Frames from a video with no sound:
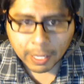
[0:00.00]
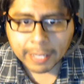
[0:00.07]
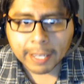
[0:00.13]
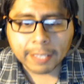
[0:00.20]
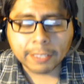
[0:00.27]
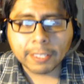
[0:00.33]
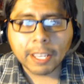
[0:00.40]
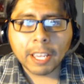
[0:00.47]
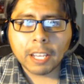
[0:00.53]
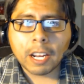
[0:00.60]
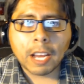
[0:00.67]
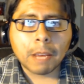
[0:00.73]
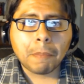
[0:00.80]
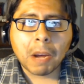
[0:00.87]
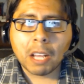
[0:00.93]
Like I said,
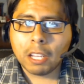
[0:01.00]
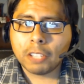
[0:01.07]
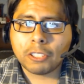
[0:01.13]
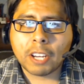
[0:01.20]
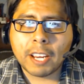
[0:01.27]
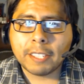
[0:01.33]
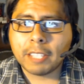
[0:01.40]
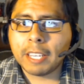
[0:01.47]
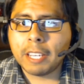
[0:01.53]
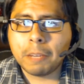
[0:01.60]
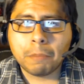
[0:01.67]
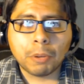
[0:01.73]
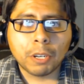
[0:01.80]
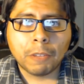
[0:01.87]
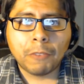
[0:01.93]
I apologize I
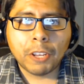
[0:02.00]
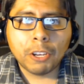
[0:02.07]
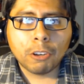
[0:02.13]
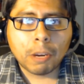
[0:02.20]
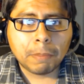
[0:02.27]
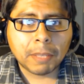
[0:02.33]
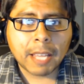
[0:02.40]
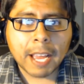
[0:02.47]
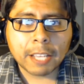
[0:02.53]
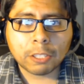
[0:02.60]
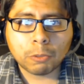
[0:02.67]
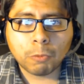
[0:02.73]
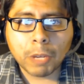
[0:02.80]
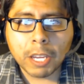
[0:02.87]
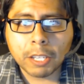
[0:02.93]
didn't put a video up
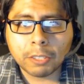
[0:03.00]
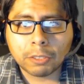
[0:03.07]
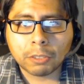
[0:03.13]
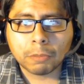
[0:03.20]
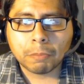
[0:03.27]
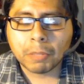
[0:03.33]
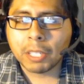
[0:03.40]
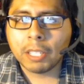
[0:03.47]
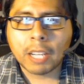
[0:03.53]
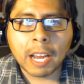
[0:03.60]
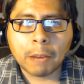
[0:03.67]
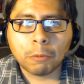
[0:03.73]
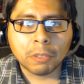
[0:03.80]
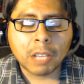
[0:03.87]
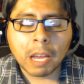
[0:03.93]
last week's, but
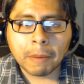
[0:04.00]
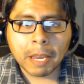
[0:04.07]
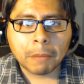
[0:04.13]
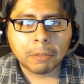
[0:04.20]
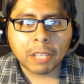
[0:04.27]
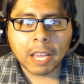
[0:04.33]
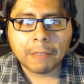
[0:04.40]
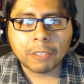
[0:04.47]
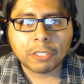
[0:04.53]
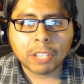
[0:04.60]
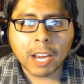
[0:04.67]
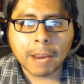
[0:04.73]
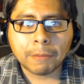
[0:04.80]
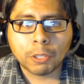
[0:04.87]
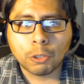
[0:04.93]
I'm able to have the
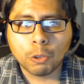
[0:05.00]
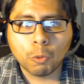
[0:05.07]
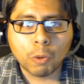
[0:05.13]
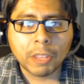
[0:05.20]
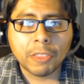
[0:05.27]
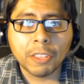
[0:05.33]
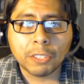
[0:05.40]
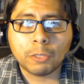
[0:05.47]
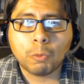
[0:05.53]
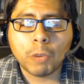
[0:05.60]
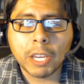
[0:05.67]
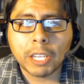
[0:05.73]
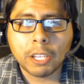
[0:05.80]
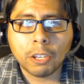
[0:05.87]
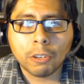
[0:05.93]
time to do one this
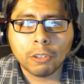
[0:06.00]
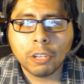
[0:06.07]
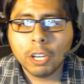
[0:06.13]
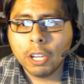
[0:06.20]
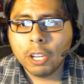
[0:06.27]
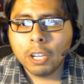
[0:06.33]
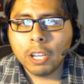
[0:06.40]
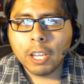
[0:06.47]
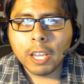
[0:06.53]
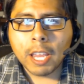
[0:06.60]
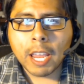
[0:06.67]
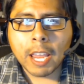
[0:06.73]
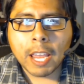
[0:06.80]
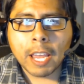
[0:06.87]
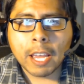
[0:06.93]
week here.
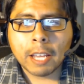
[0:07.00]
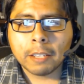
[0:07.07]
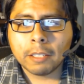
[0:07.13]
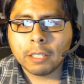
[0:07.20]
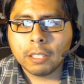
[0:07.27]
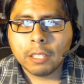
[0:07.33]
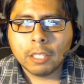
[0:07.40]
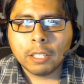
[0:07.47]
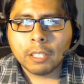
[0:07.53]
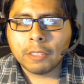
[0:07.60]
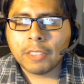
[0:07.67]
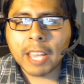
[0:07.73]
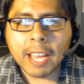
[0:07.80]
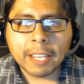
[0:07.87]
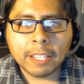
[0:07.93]
And
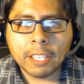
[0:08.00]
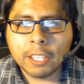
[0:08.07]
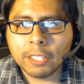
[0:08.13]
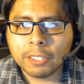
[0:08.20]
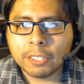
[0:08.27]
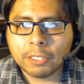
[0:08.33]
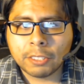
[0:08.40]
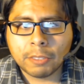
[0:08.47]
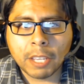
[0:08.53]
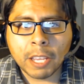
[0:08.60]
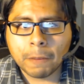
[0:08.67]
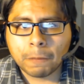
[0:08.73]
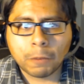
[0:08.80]
that is it